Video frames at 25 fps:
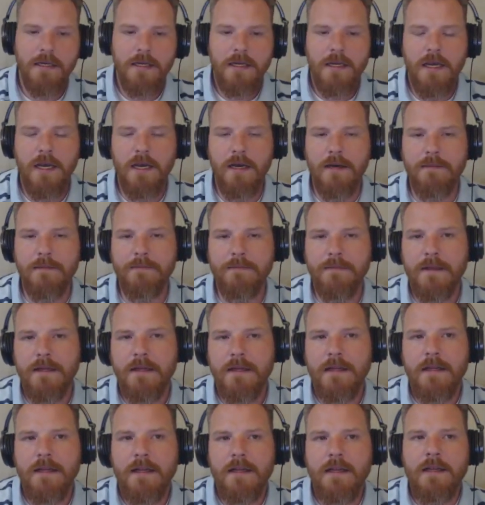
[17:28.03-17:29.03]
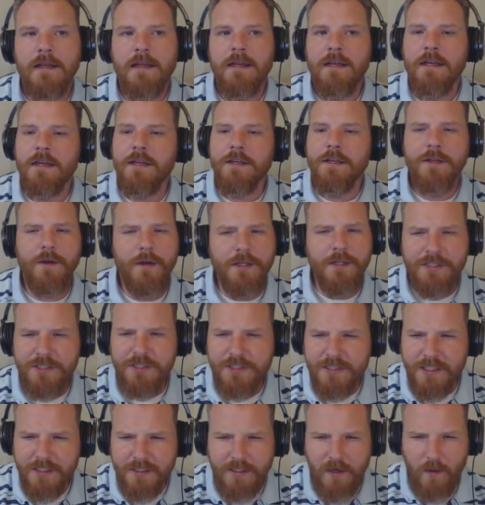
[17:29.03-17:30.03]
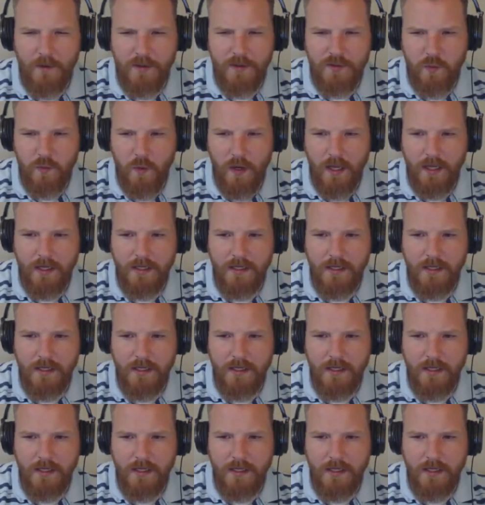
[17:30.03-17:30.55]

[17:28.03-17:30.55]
It just didn't go his way.